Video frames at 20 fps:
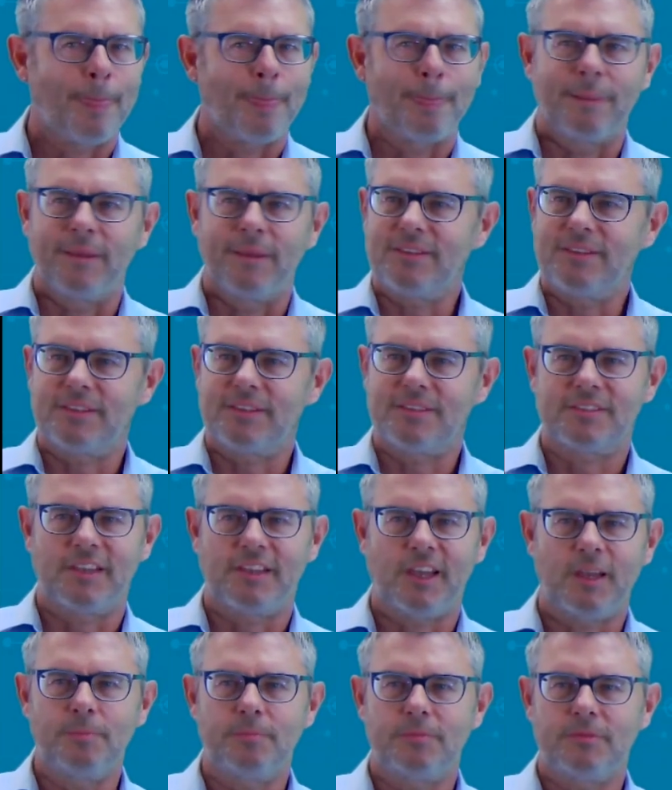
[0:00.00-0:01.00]
It's the
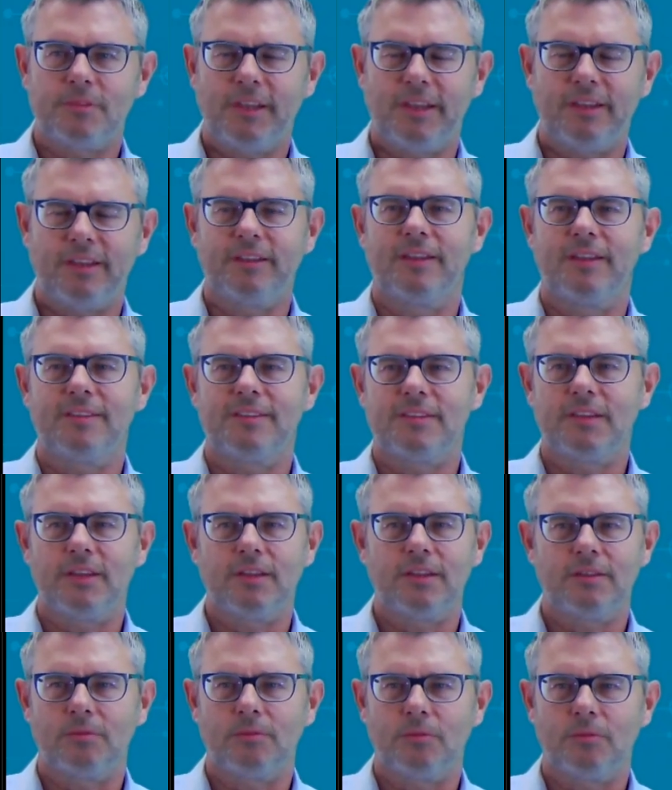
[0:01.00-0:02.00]
same
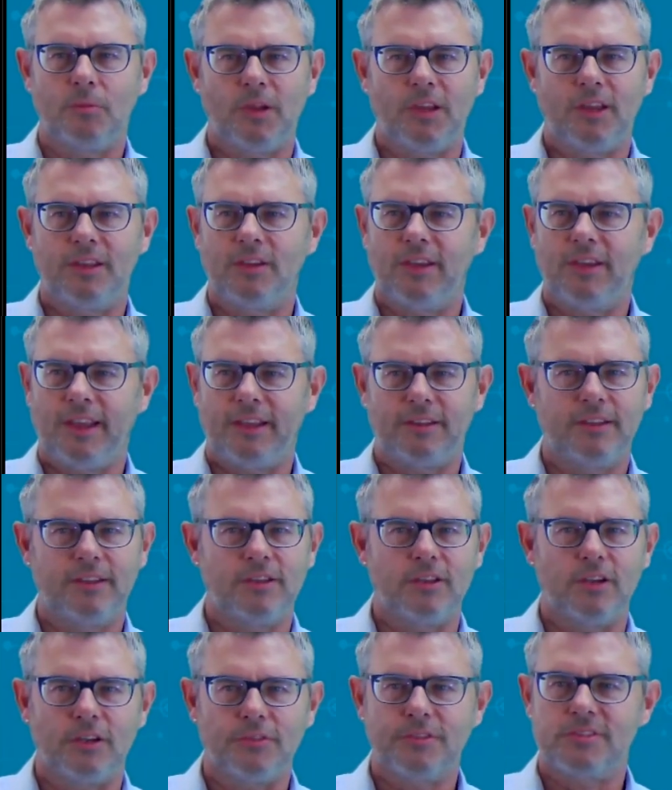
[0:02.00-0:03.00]
tendency we had in
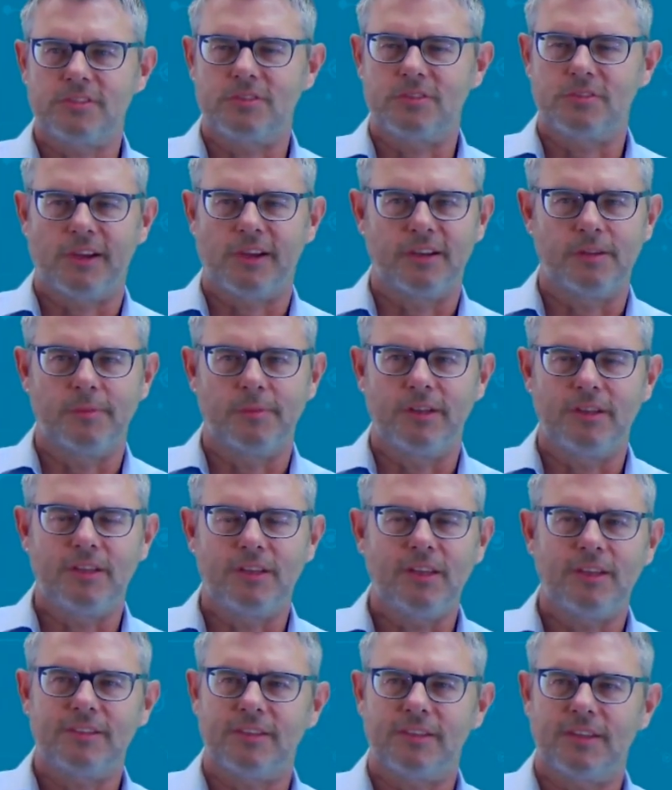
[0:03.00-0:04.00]
the office environment
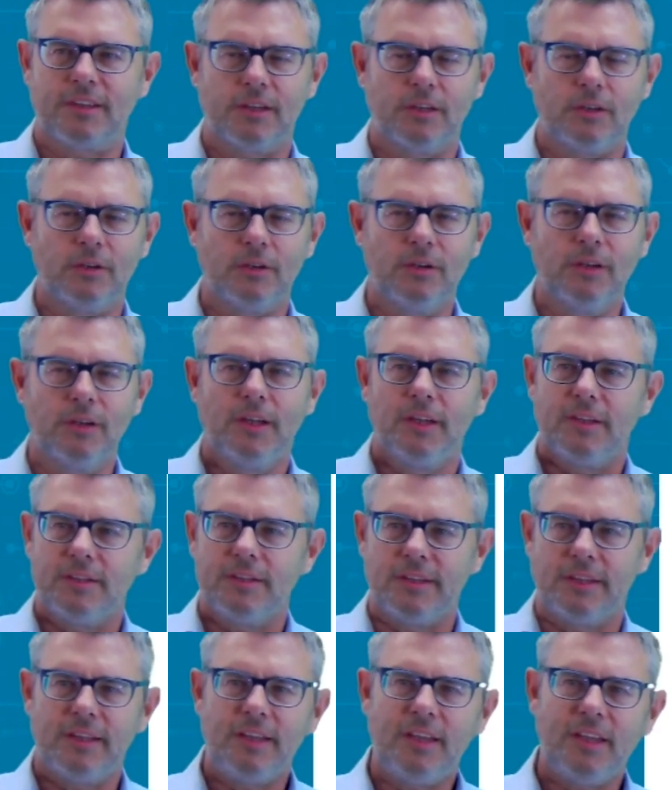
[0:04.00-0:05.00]
years ago,
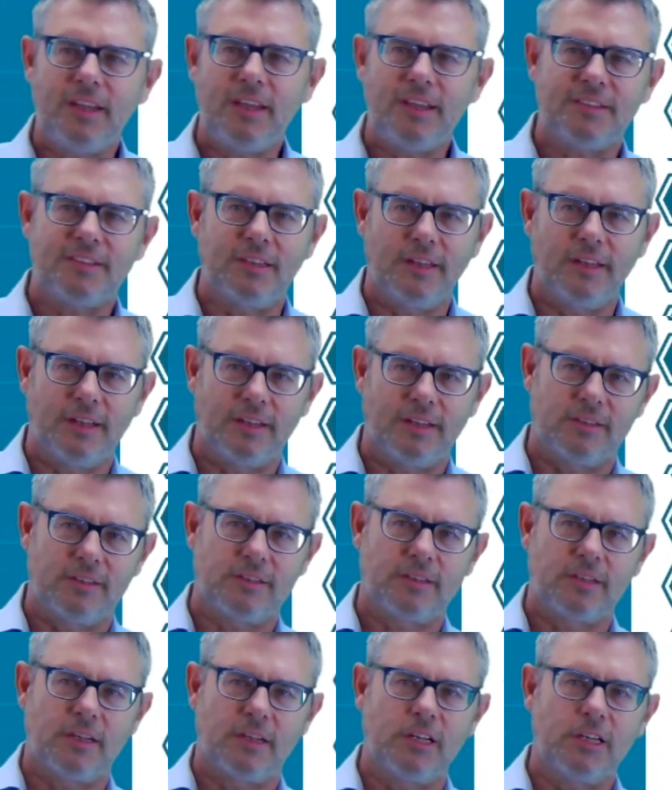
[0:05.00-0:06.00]
that Ethernet
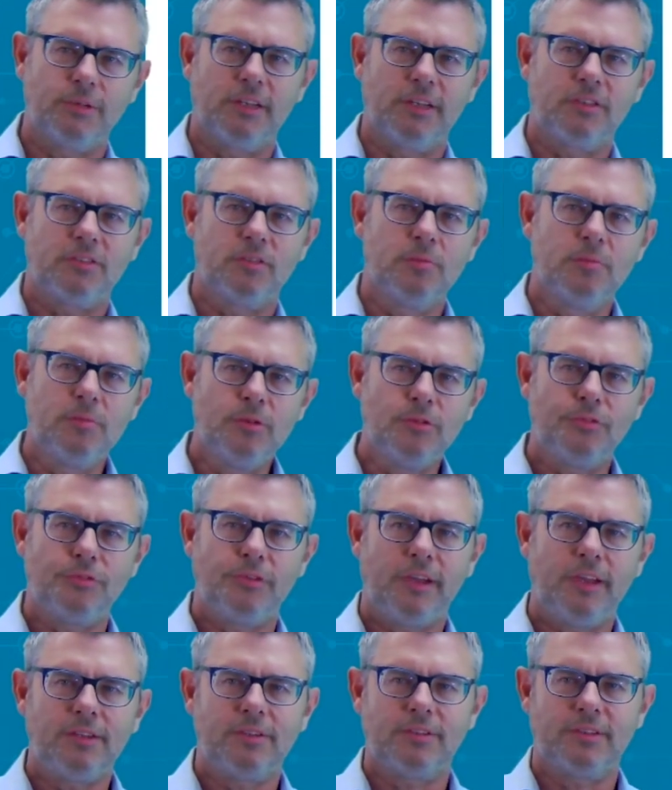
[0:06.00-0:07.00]
is going to move
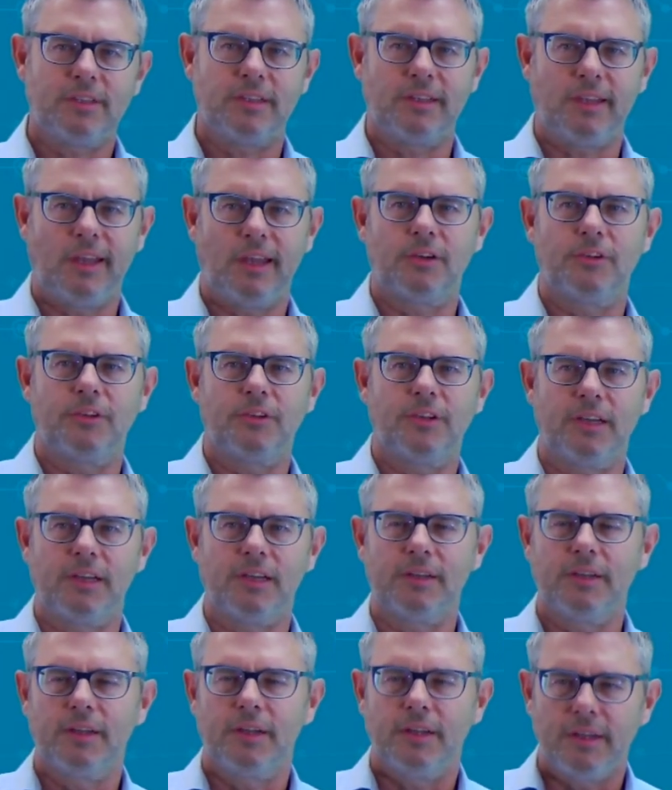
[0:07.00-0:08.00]
into that
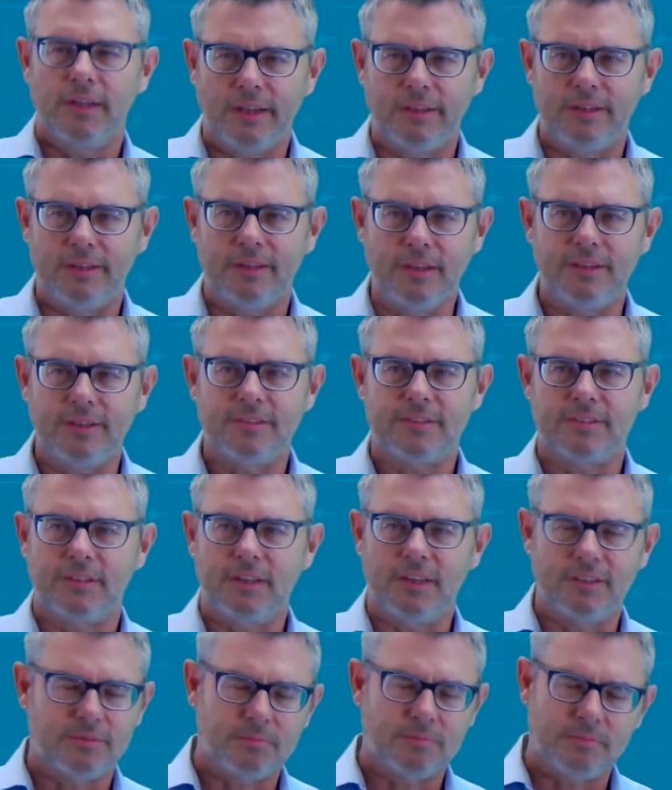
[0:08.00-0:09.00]
area and is
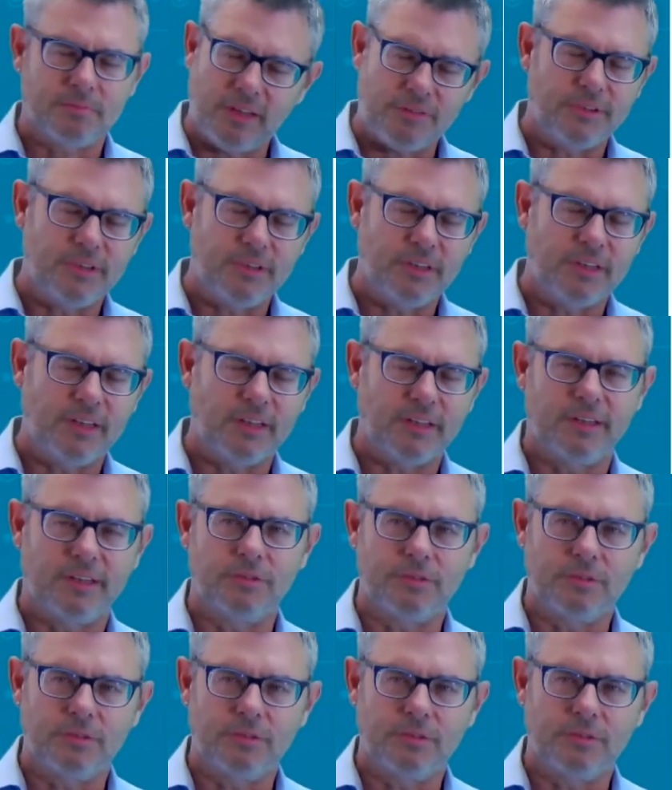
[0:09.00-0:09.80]
definitely